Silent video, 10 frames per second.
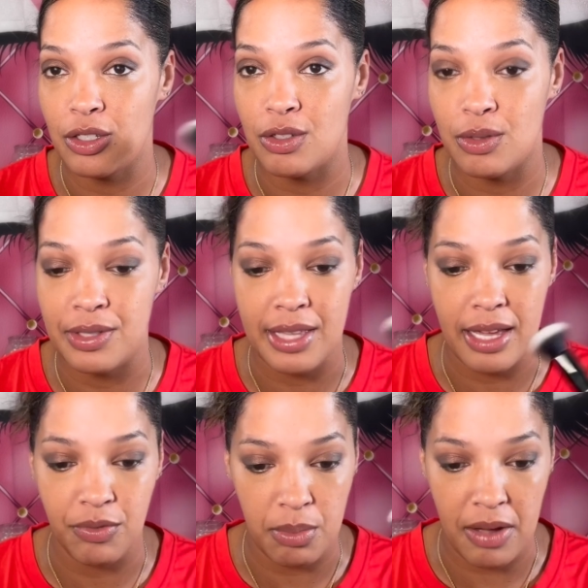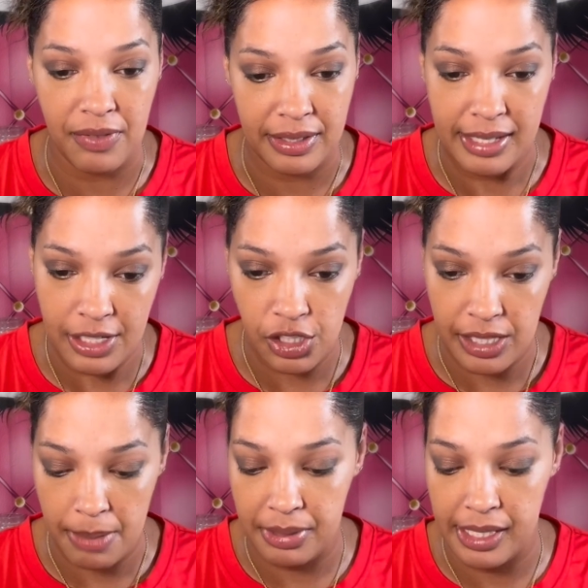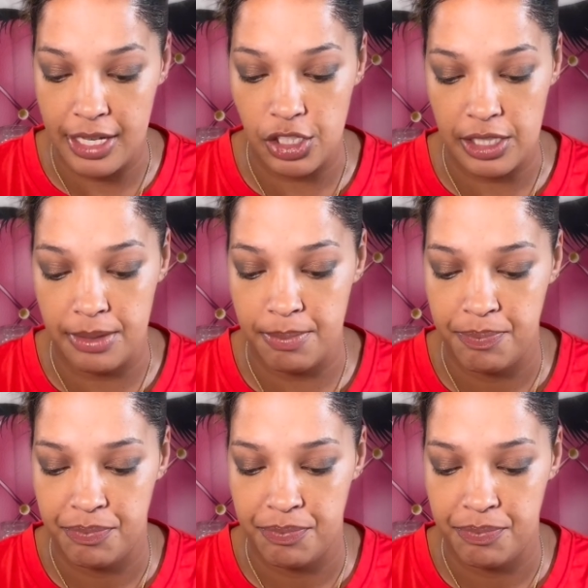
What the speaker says: use that for my foundation application.